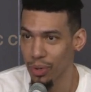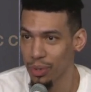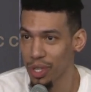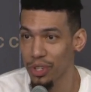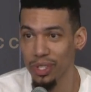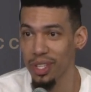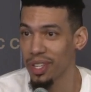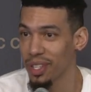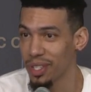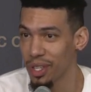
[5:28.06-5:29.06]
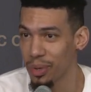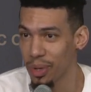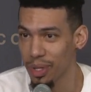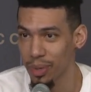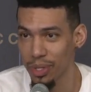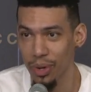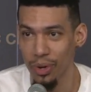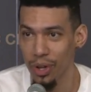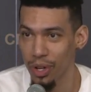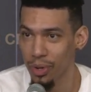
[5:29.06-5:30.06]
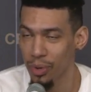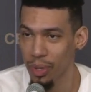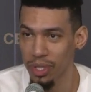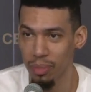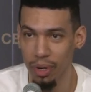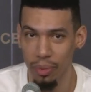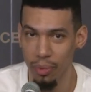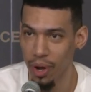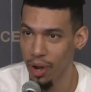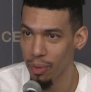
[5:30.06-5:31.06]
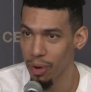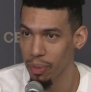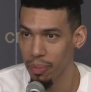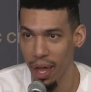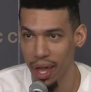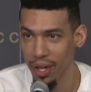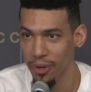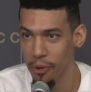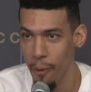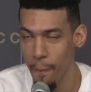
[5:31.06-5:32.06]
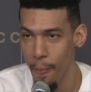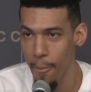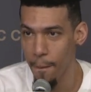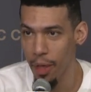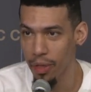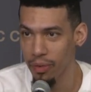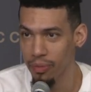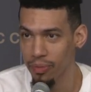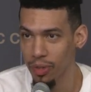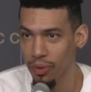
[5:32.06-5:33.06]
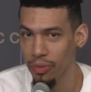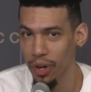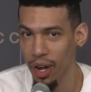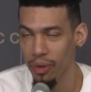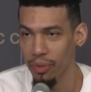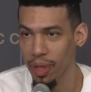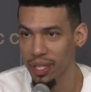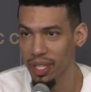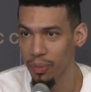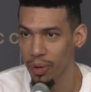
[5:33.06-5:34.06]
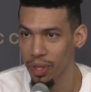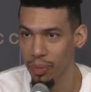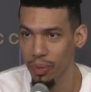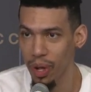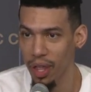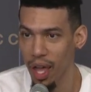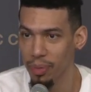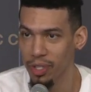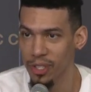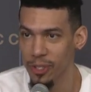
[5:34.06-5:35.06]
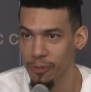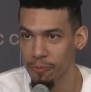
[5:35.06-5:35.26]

who's interested, see what's going on, and who wants to bring me where or bring me back, or, and then, you know, figure it out from that standpoint, and then we weigh the options.